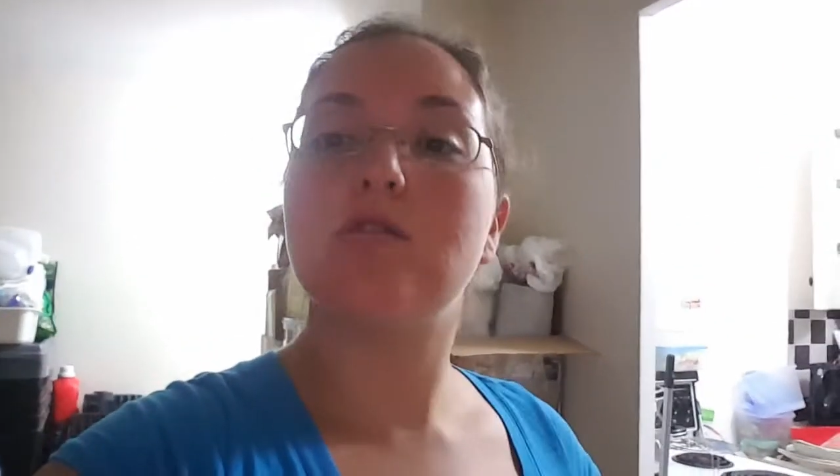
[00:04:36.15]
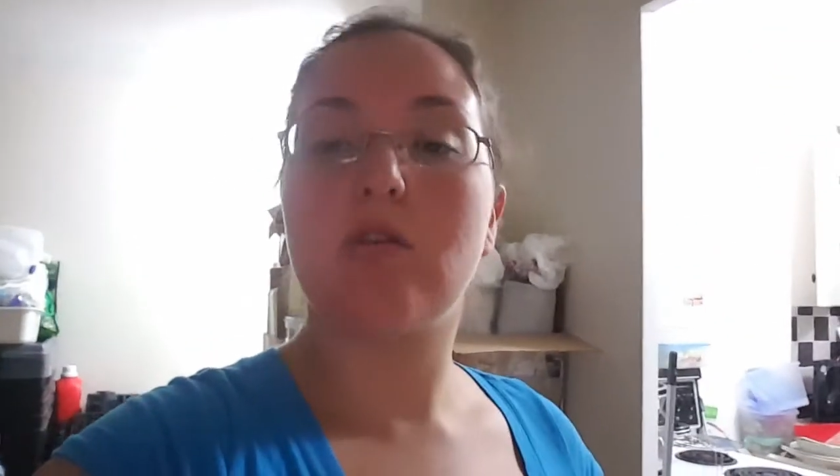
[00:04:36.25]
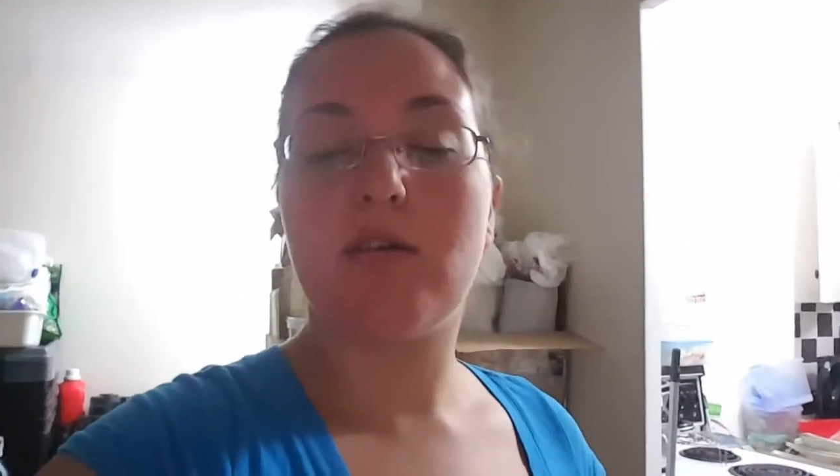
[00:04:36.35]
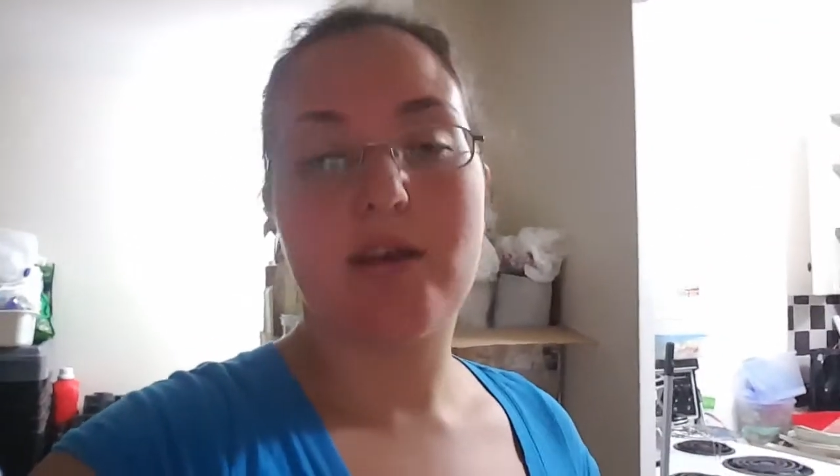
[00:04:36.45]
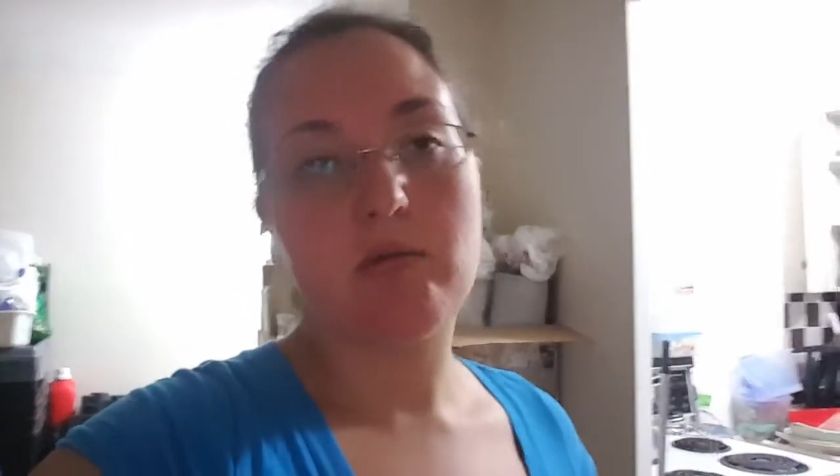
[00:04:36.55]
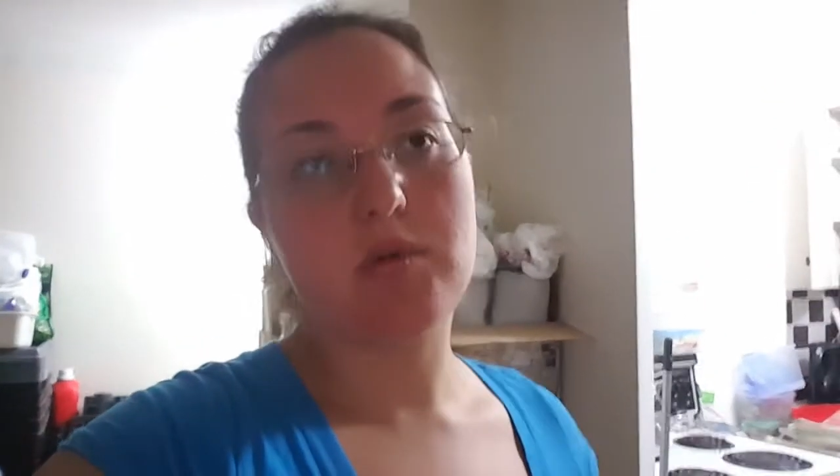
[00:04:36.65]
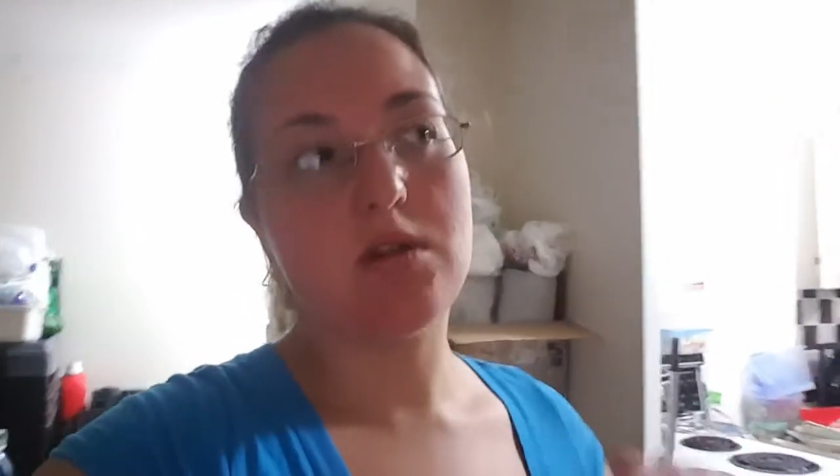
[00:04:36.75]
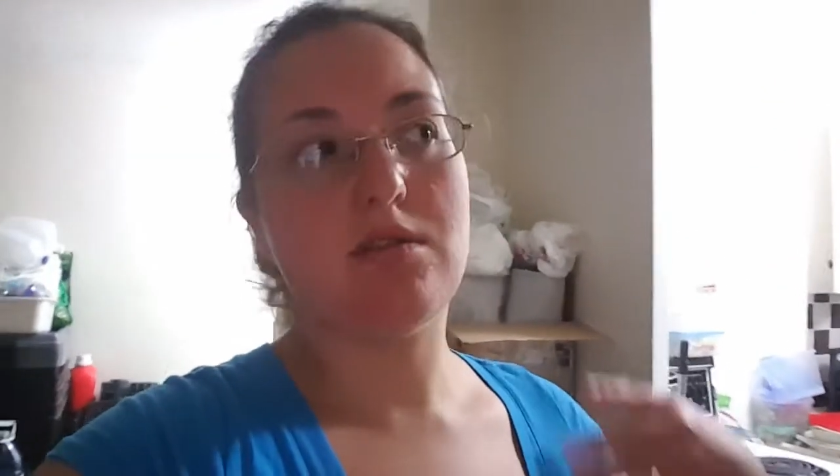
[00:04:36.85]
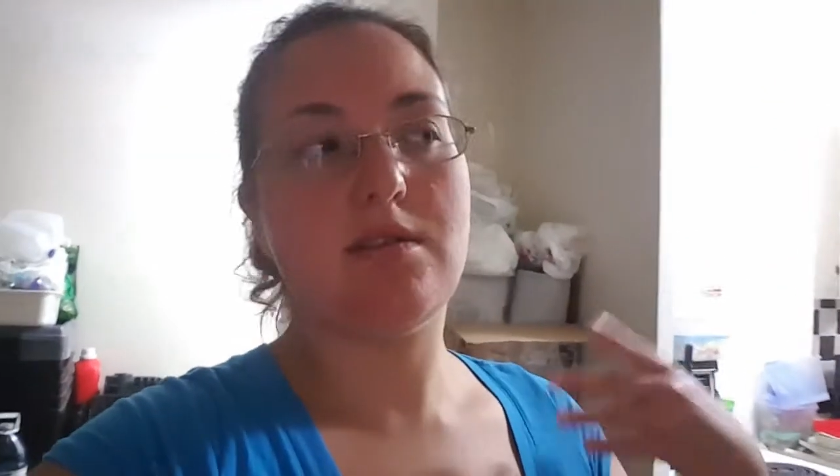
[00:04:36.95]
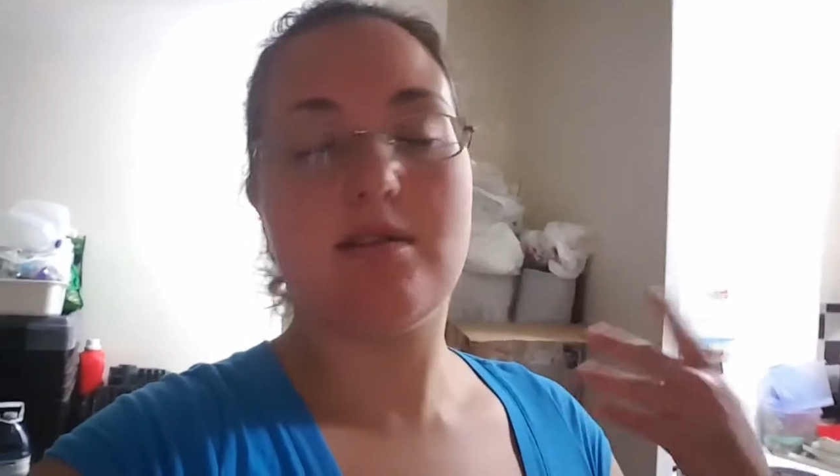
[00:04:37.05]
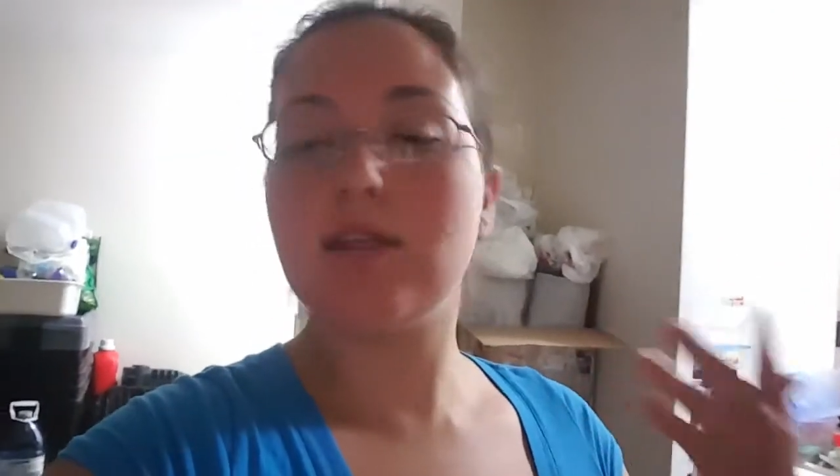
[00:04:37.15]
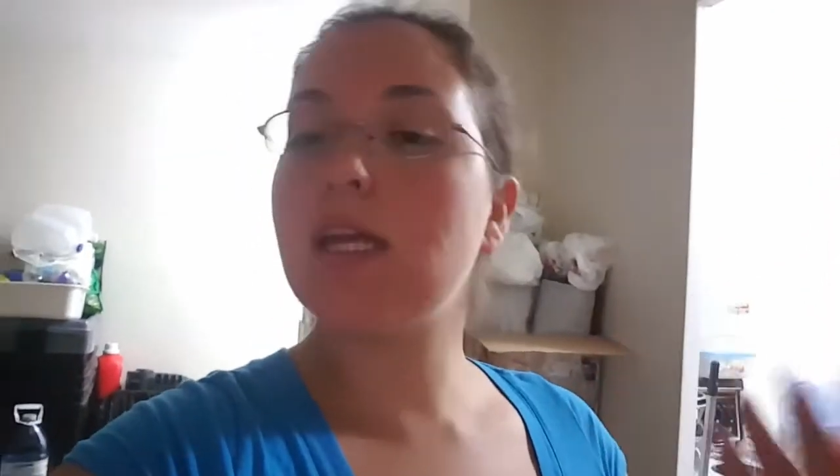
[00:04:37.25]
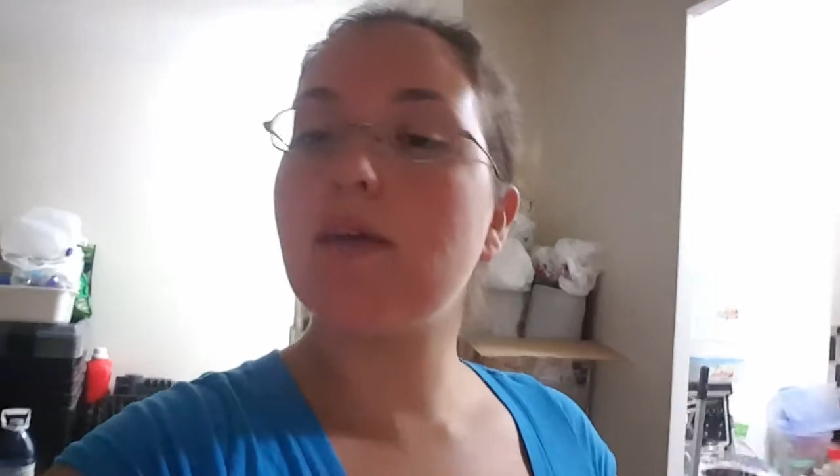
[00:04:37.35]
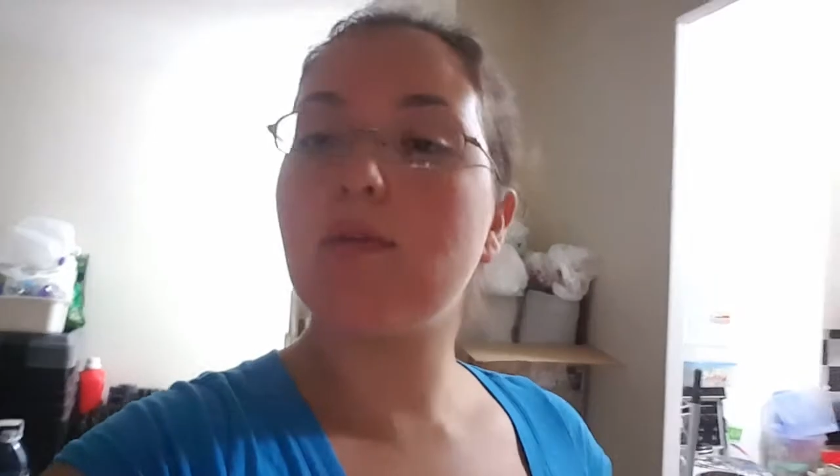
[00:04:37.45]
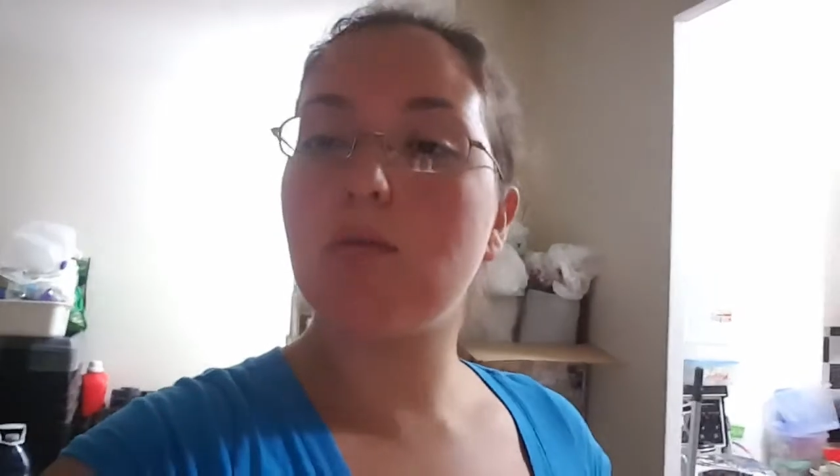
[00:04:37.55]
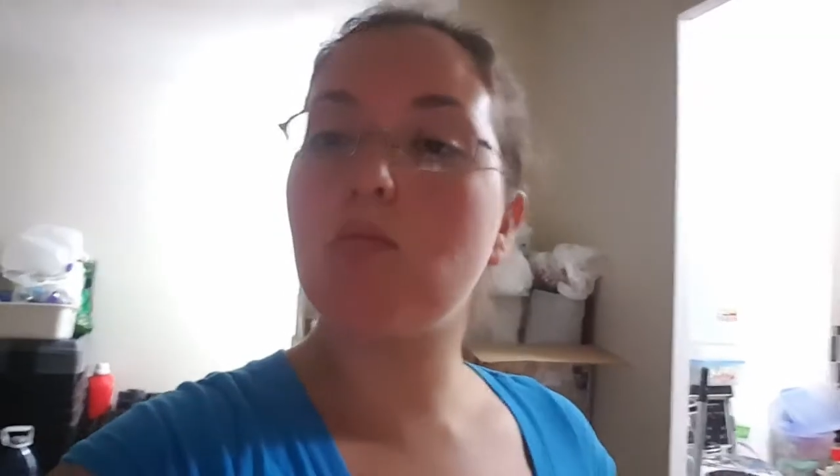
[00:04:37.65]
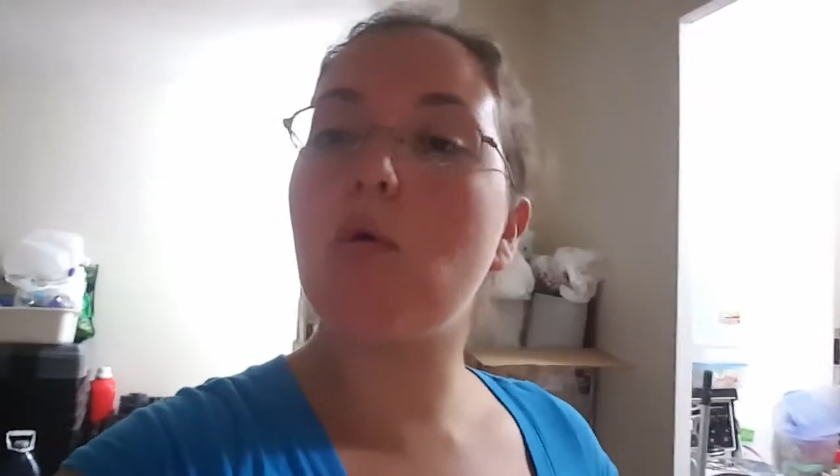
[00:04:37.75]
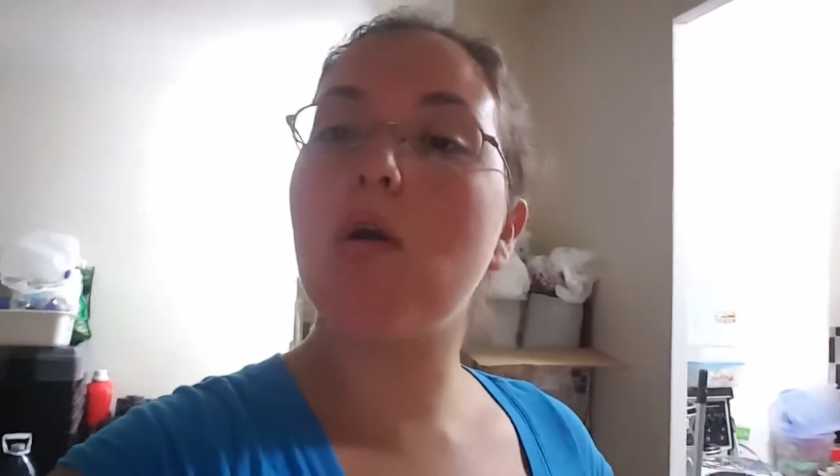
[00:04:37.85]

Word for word: So it will give it